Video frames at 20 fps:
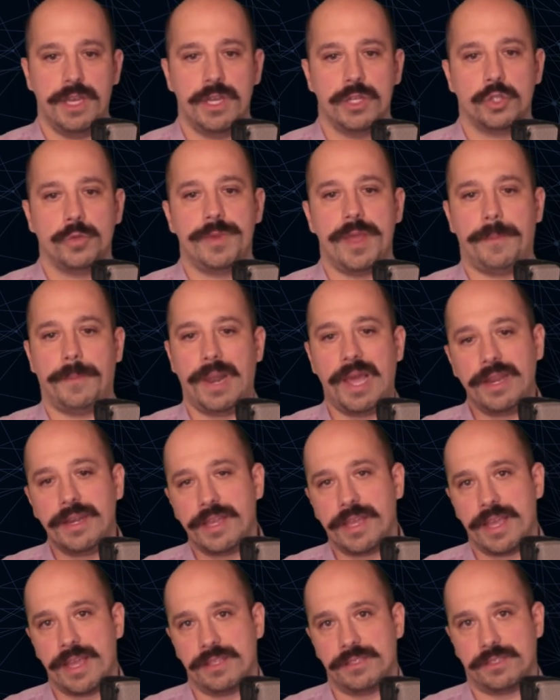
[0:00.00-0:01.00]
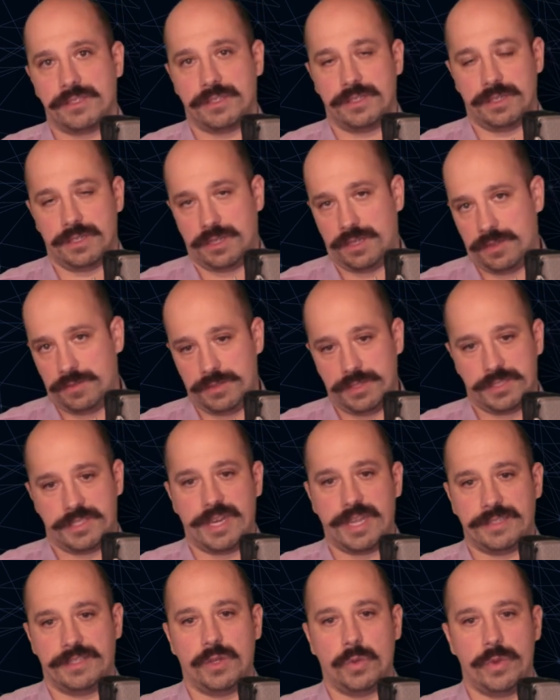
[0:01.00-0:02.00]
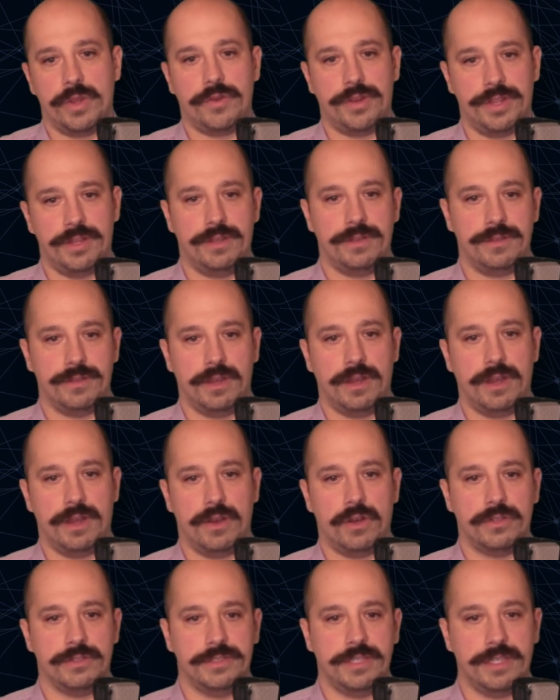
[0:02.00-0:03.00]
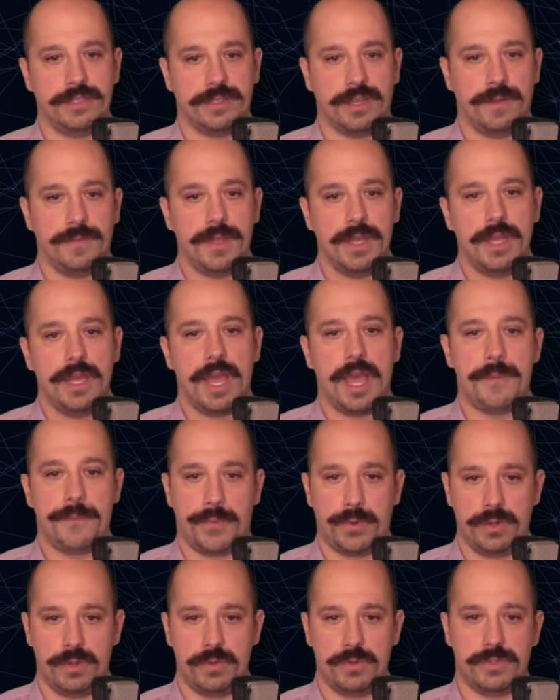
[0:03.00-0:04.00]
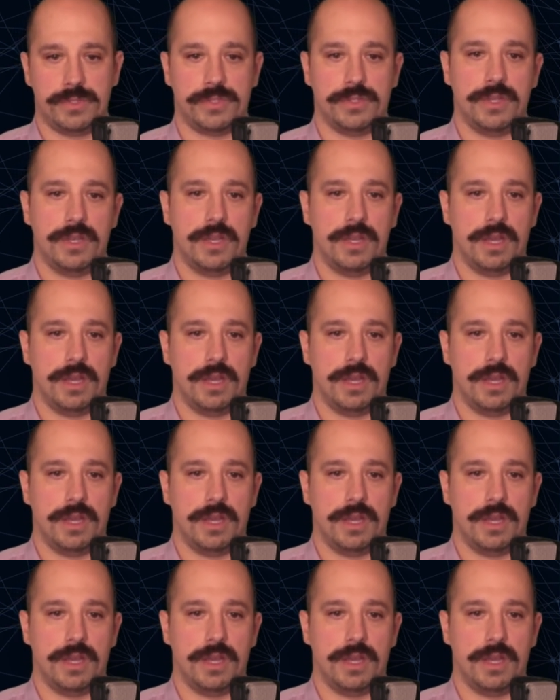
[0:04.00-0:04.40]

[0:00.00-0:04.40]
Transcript: to be applied against the selected query on data and produce